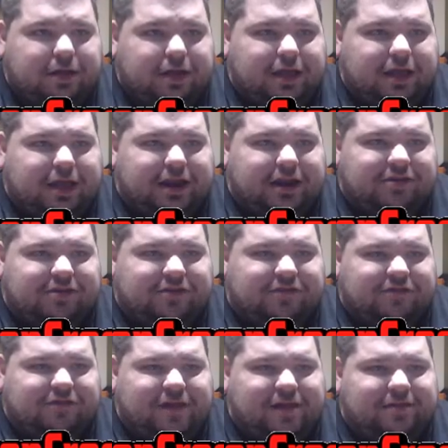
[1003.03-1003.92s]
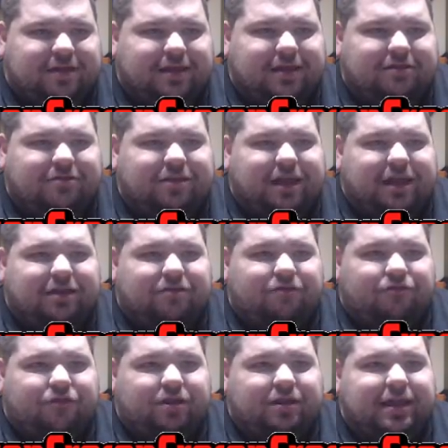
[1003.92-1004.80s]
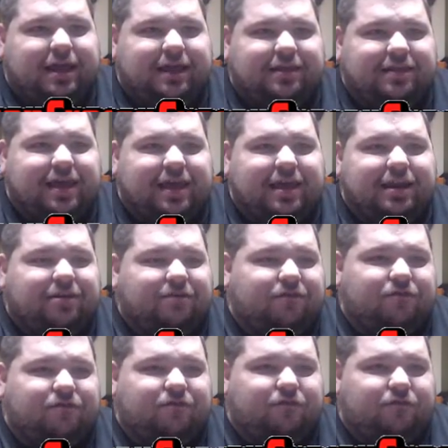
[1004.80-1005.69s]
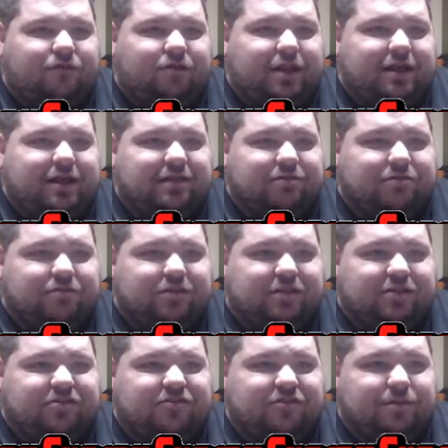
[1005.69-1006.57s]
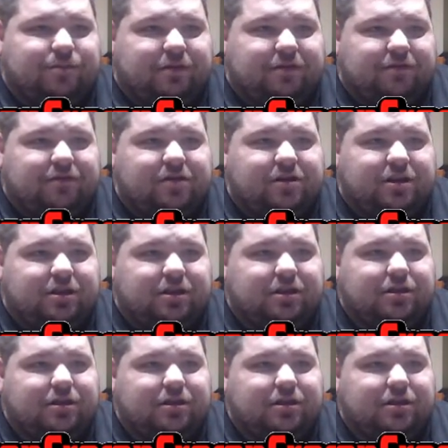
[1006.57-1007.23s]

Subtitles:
And I just found that, like, realized that, and realized it was extremely funny.